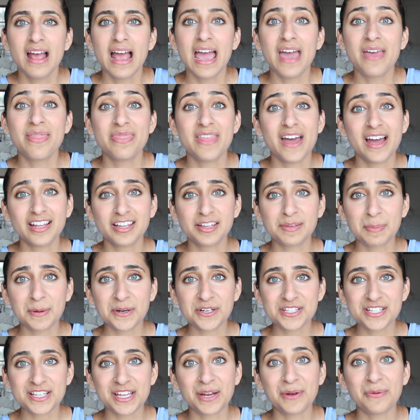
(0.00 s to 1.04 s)
And that's
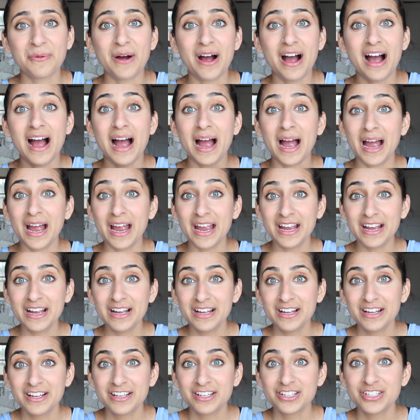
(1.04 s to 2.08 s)
personally what
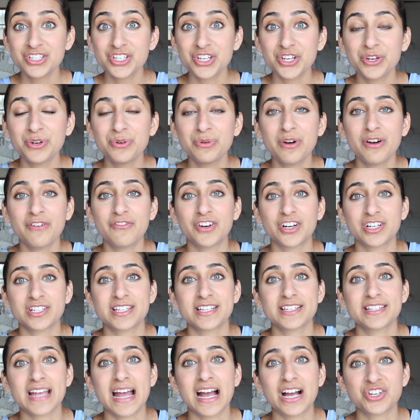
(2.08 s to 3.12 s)
I do
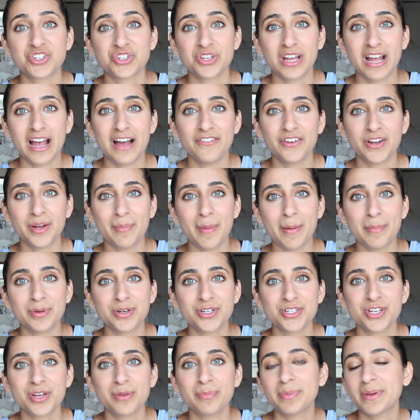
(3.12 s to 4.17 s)
versus actually having a
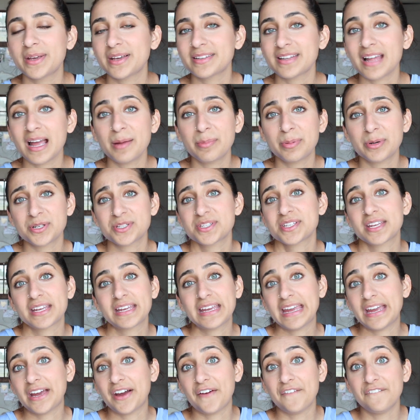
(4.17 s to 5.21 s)
membership because I personally
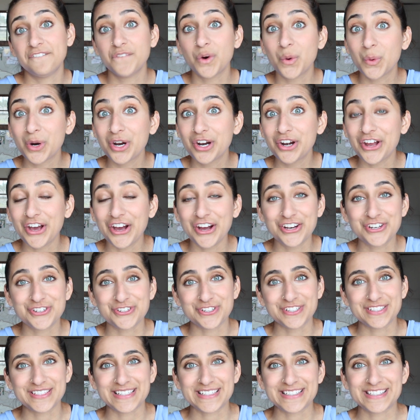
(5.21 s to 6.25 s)
can't afford
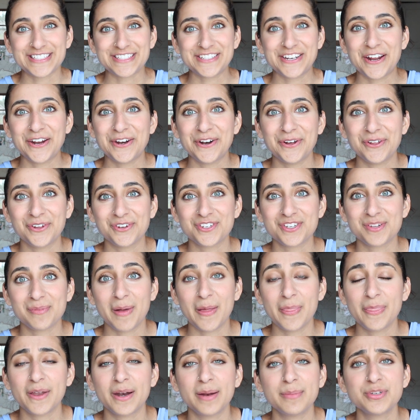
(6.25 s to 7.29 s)
$169 a
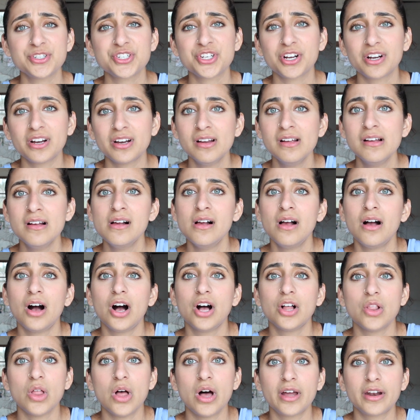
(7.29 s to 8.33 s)
month and I'm sure
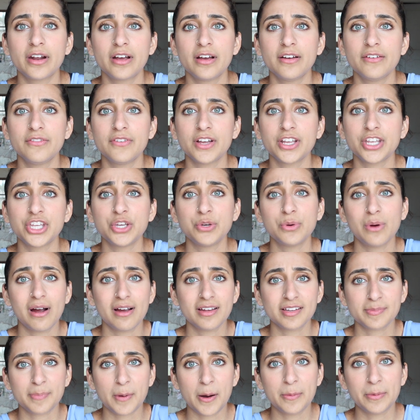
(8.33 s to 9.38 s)
a lot of you
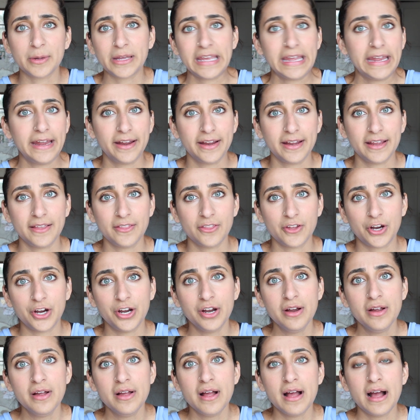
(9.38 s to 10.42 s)
guys probably can't
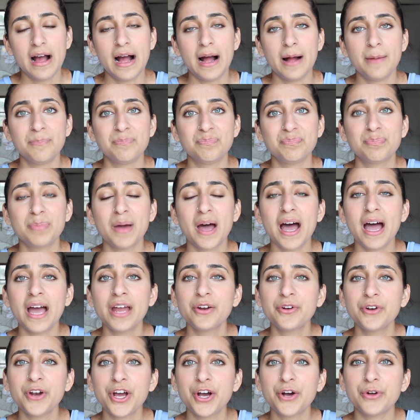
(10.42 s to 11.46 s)
either. Um, but I
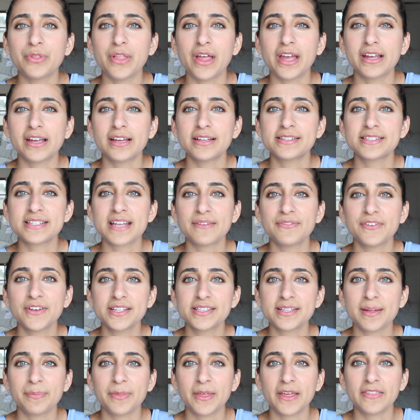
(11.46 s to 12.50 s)
don't know, like it's
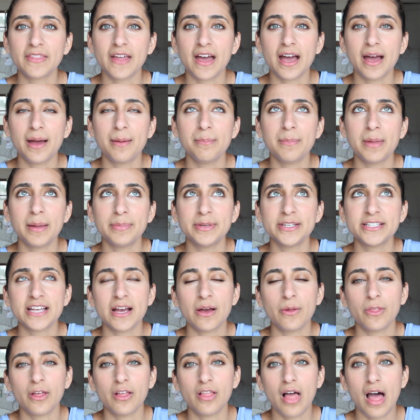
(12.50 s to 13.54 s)
definitely something that maybe
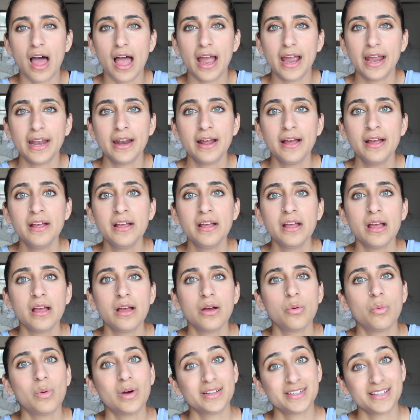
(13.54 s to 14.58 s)
down the line
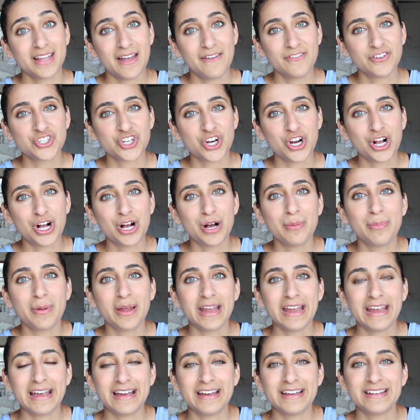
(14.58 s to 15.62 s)
once I have a job
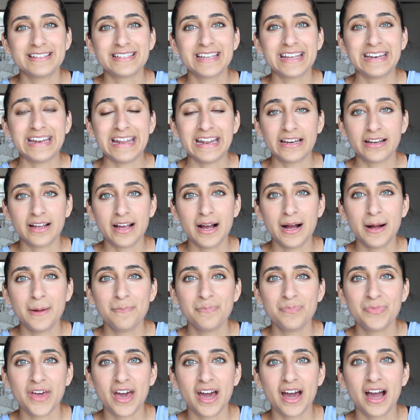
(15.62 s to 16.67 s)
and an
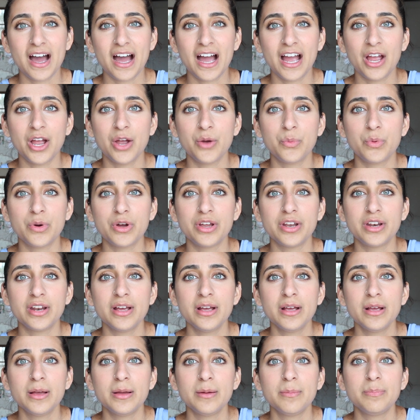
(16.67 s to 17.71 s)
income that I
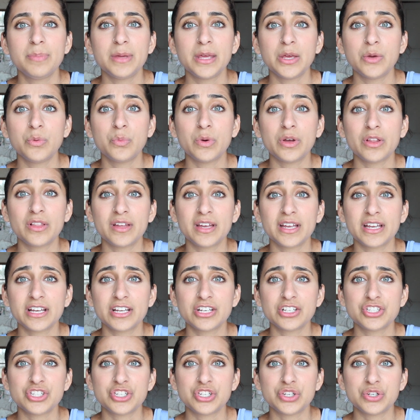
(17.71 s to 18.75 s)
would be
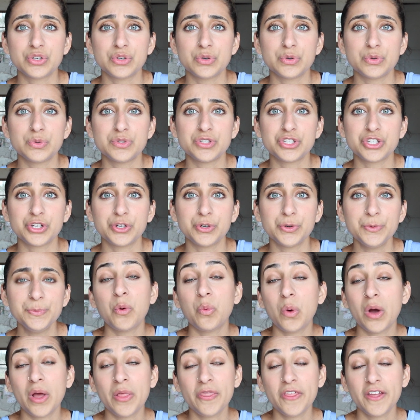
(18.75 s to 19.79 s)
willing to do.
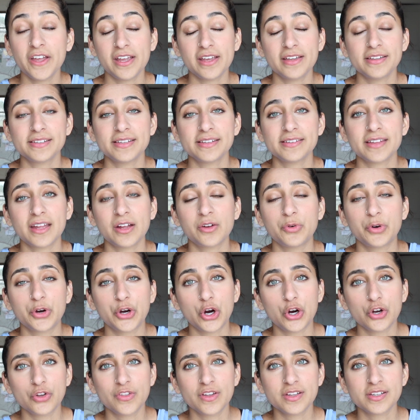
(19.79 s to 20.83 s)
One thing is, is like
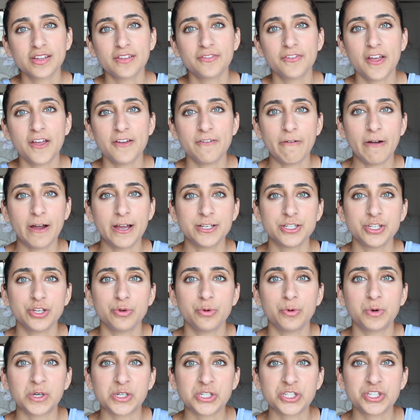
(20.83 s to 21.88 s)
regardless of if I
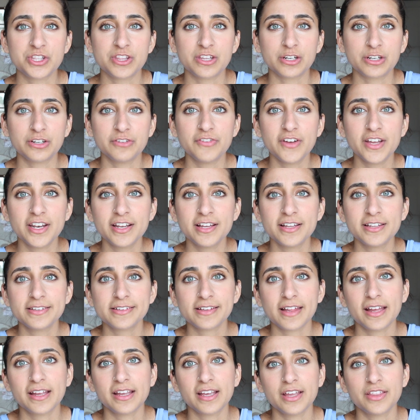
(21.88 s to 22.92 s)
do Orange Theory
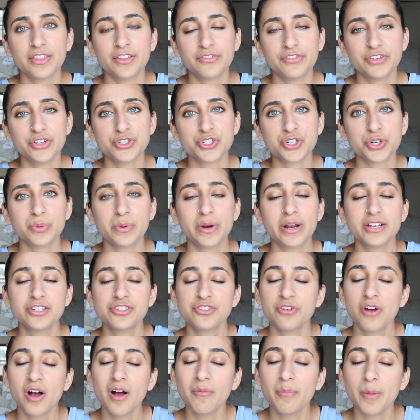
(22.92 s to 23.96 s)
Fitness, like in the future when I
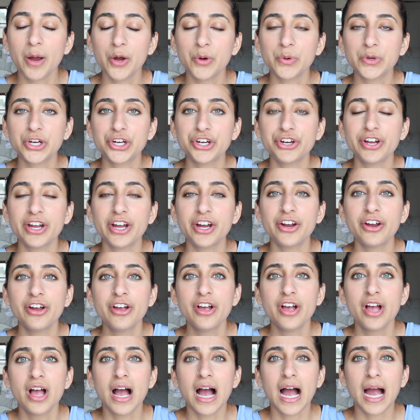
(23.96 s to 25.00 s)
do have my own career,
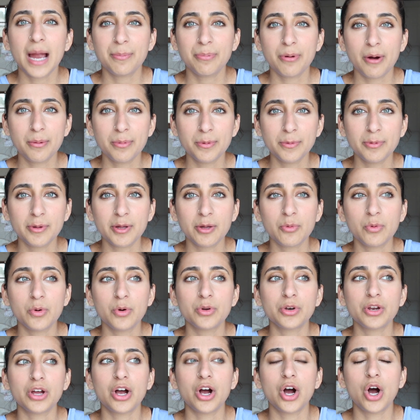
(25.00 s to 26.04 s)
I probably
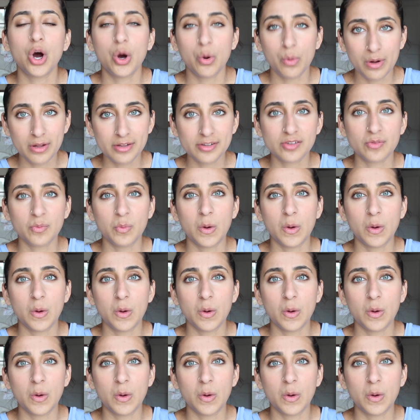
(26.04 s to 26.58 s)
would always